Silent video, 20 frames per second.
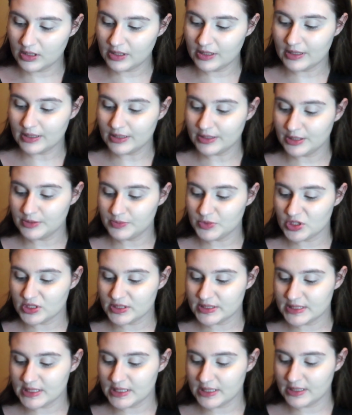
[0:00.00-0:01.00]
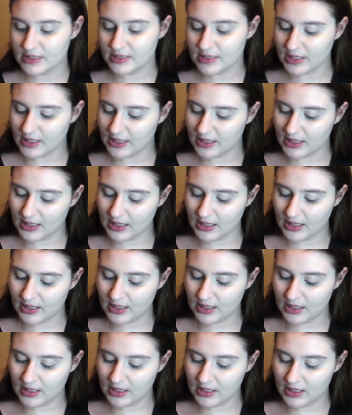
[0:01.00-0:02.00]
And I am going to take
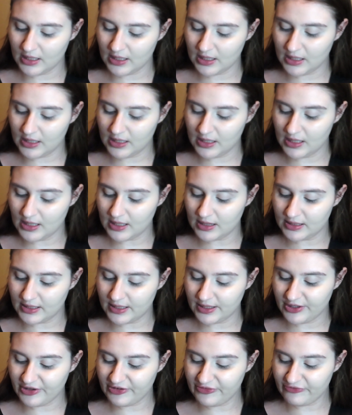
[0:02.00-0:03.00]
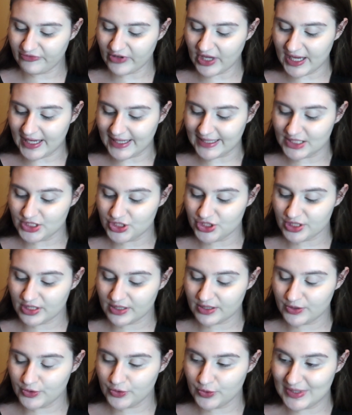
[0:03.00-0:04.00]
a ELF
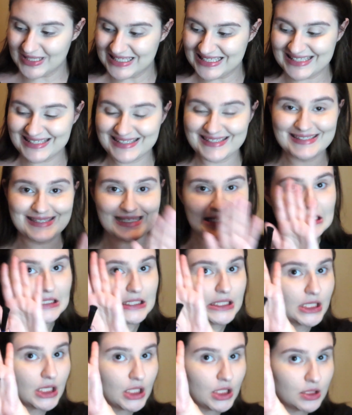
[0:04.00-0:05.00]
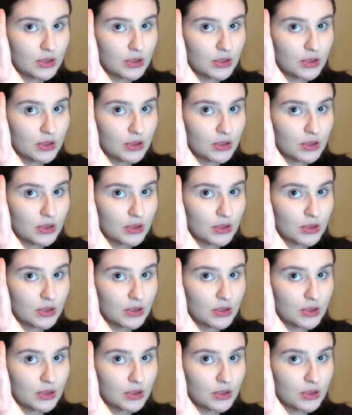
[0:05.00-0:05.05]
eyeshadow C